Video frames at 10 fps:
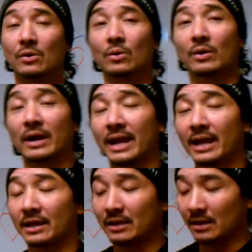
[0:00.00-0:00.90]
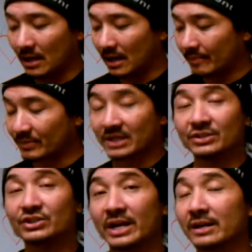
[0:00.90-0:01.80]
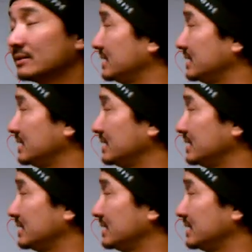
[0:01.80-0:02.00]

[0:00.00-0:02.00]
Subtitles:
or a congenital